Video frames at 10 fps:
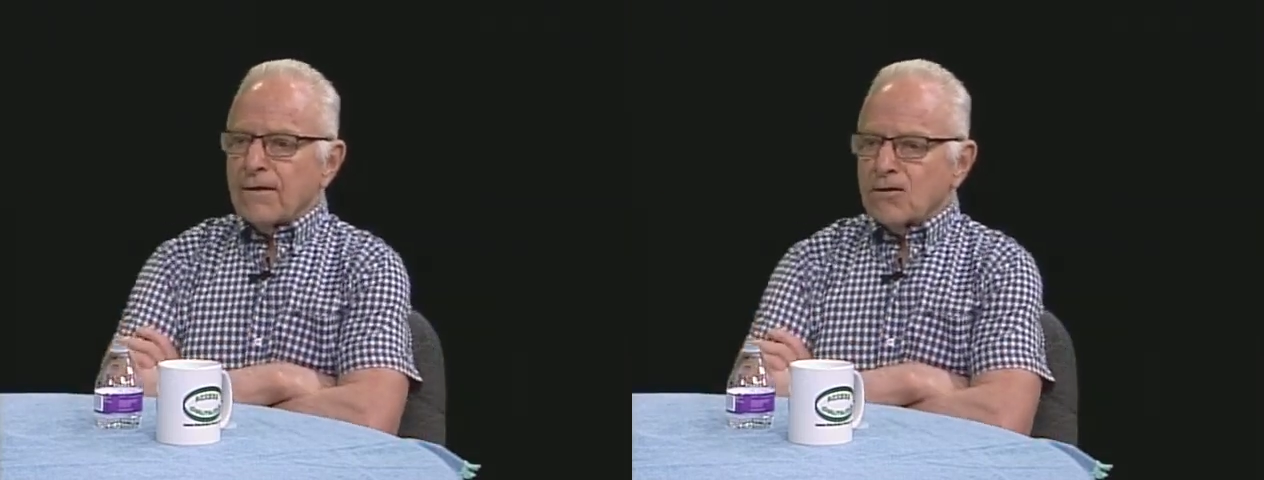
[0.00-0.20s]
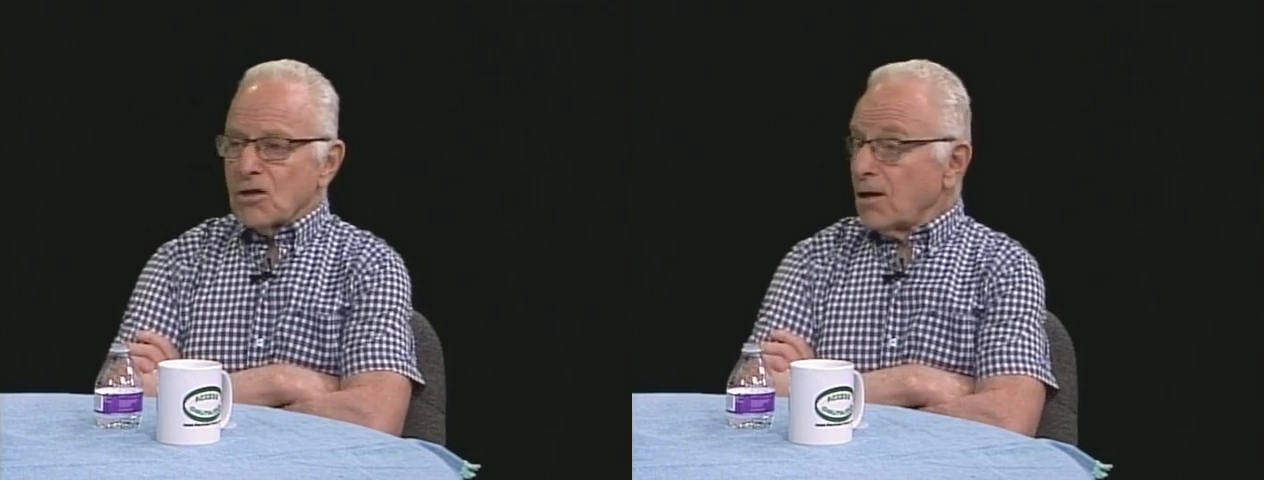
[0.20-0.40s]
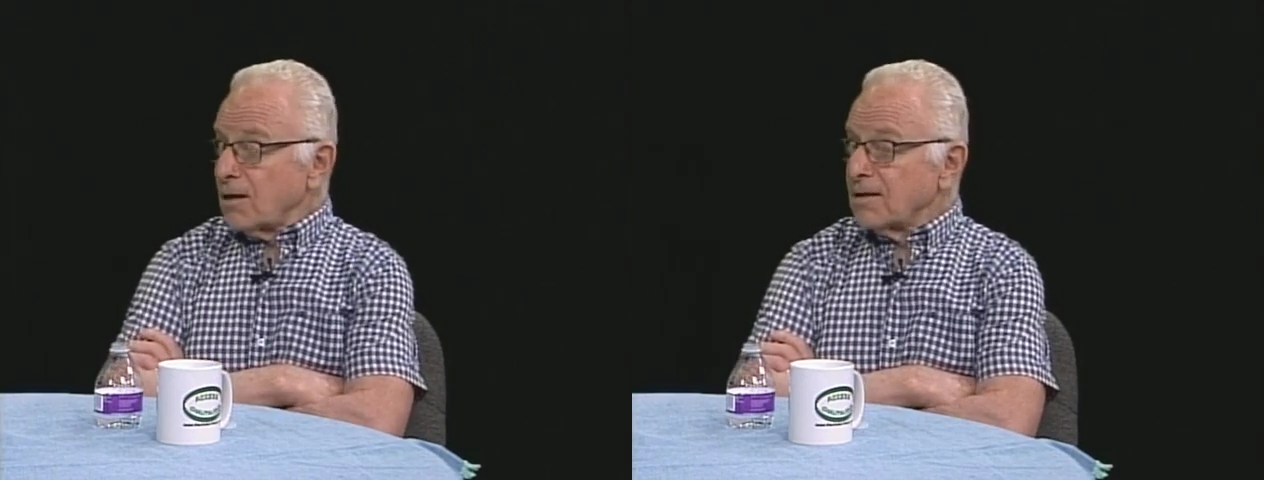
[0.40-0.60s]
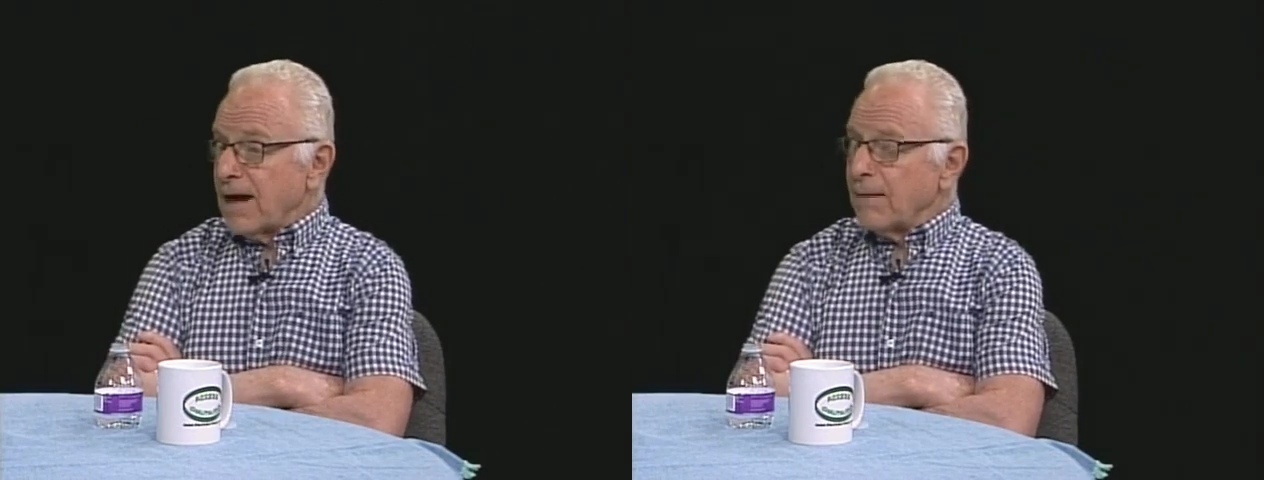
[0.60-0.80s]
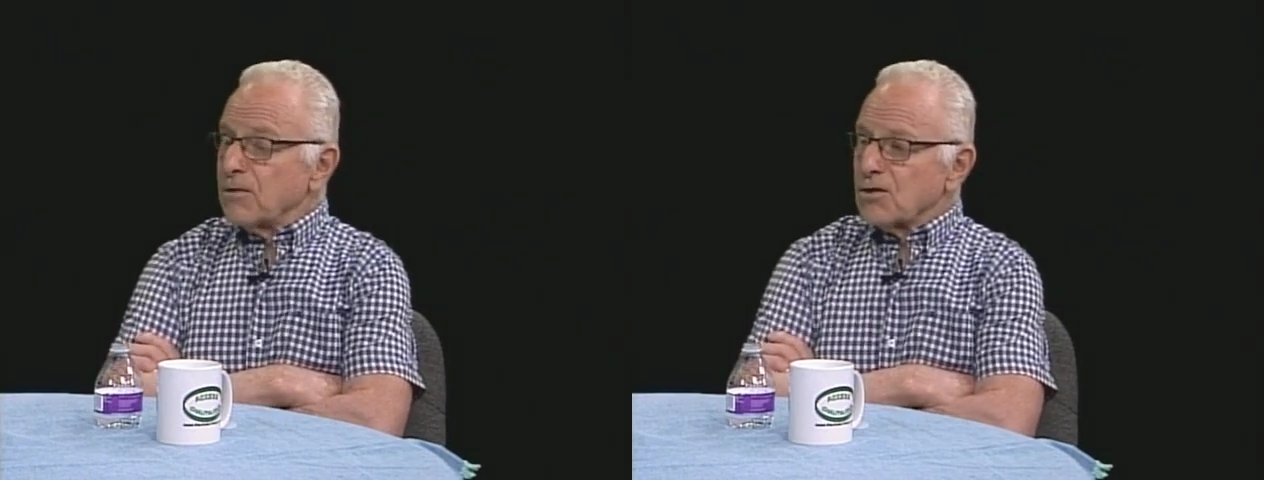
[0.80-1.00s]
there's a lot of
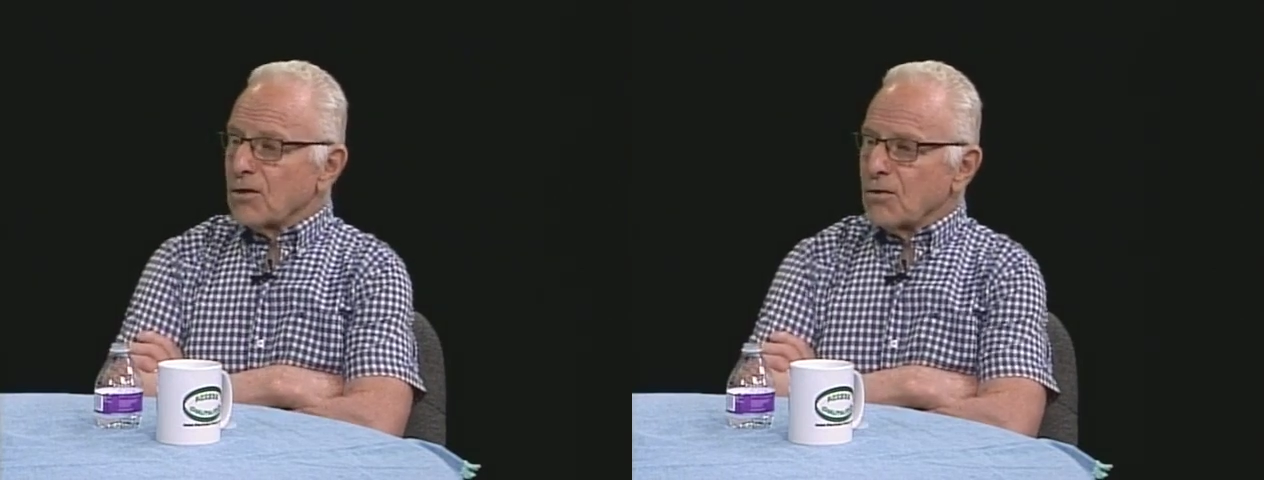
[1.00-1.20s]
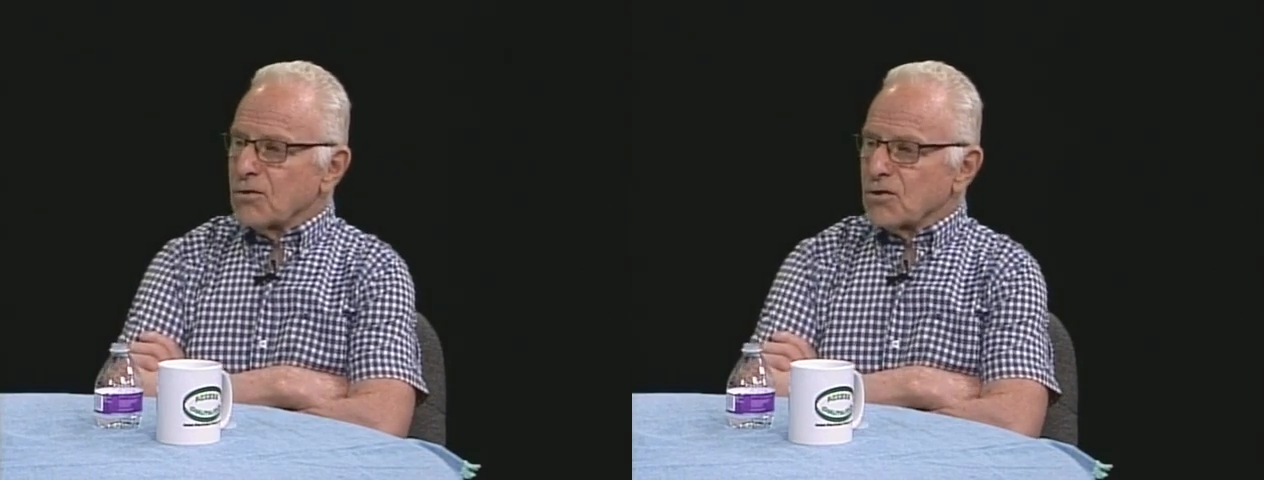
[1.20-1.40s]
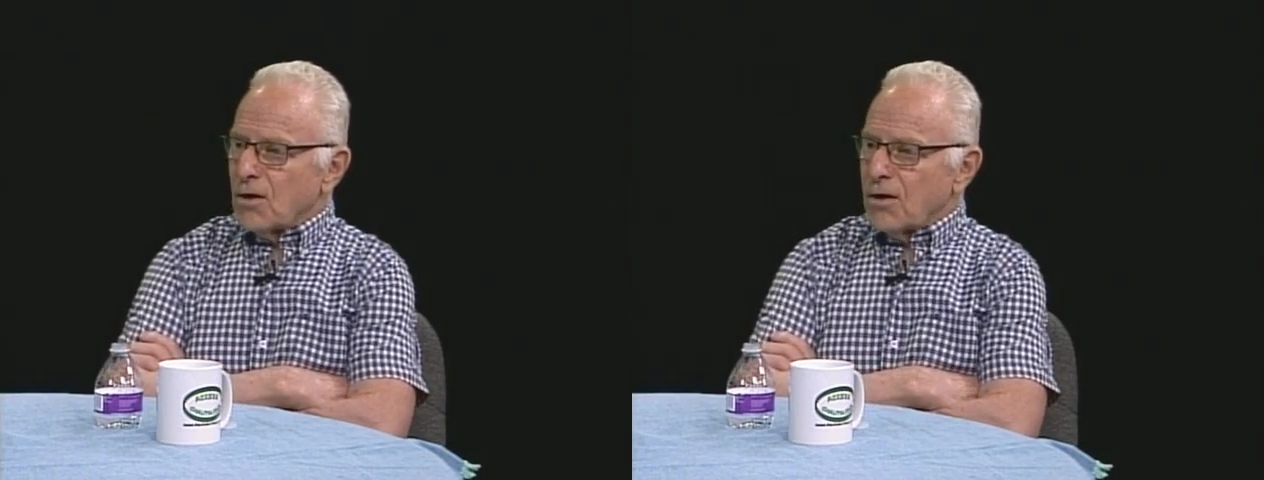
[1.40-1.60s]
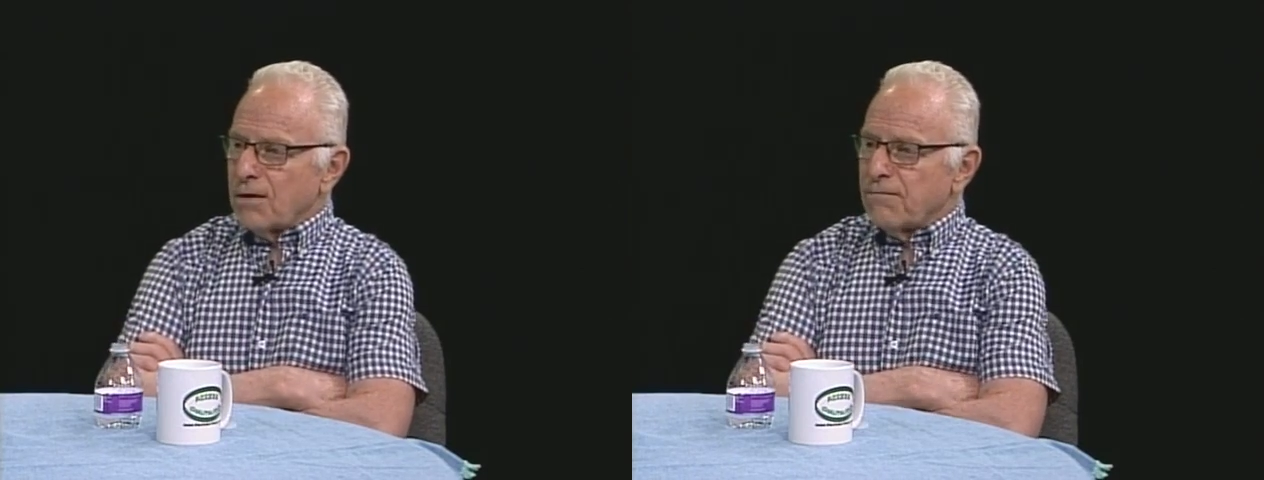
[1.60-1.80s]
damage that goes on,